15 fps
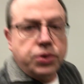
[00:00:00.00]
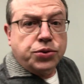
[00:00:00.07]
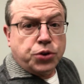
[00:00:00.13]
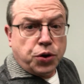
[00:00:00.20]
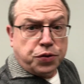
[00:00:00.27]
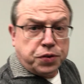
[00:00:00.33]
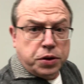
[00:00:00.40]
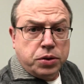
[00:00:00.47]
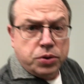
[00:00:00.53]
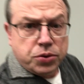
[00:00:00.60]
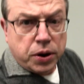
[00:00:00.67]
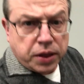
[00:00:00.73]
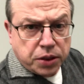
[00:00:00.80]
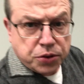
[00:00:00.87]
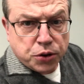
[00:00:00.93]
Sofa,
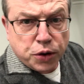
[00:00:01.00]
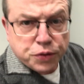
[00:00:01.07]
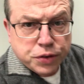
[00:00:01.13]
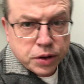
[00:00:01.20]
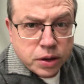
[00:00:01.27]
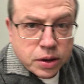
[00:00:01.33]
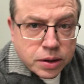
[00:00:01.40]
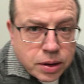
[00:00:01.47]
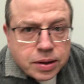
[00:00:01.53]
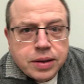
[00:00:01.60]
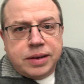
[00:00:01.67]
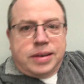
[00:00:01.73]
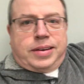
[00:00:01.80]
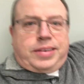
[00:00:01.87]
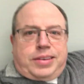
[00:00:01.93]
try the sofa.
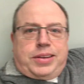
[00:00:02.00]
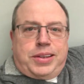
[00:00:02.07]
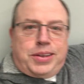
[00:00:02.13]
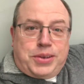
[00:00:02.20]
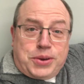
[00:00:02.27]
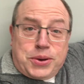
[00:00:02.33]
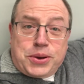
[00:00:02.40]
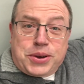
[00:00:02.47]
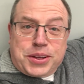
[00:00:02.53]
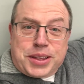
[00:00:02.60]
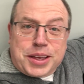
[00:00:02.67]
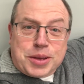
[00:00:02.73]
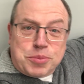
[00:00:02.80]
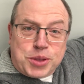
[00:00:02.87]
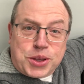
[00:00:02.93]
Oh
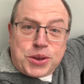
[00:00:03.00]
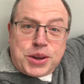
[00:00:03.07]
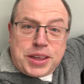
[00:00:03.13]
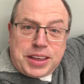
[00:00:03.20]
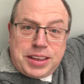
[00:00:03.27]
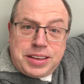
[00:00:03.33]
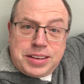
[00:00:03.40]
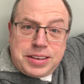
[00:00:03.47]
yeah, beauty.